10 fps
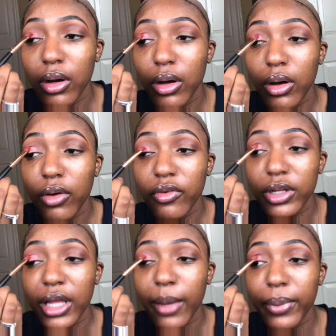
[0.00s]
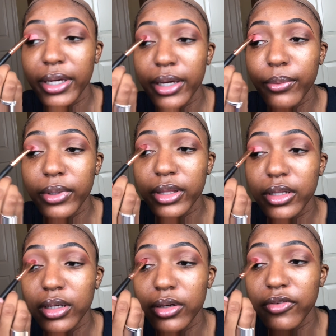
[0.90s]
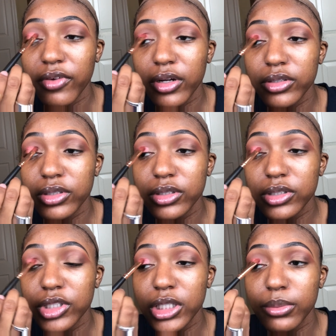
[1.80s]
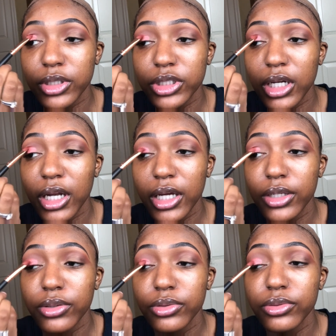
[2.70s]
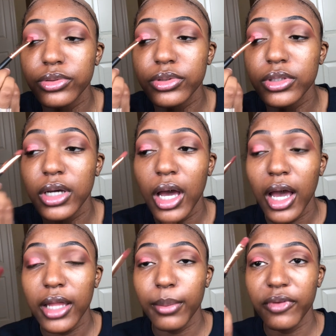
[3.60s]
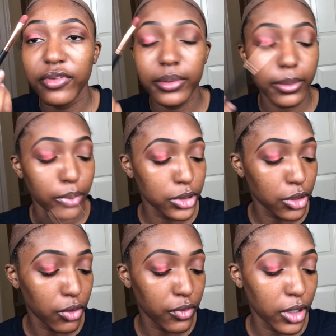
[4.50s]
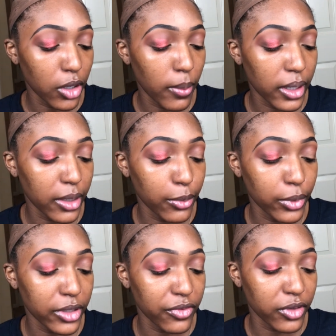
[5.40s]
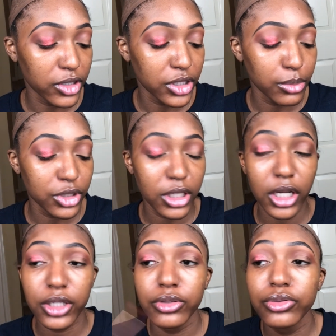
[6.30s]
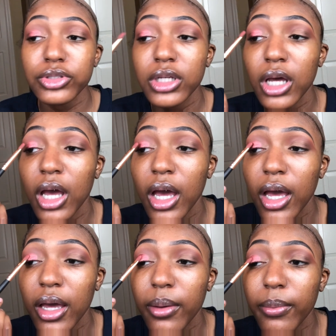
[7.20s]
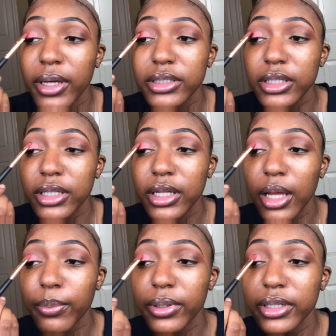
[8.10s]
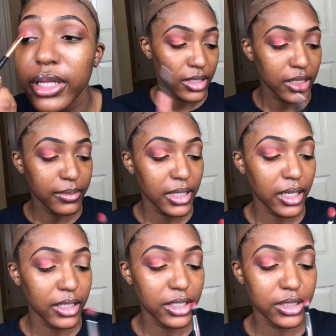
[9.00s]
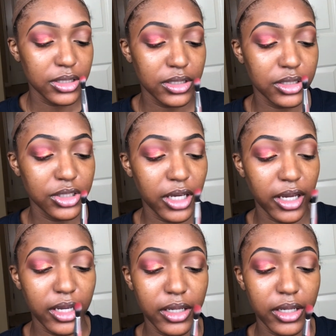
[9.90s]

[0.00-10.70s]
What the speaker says: Overlapping it with the first shimmer shade I used. Then I'm gonna flip the brush over and go back in with the first shimmer shade I used, and basically like put that. So I'm taking this shade,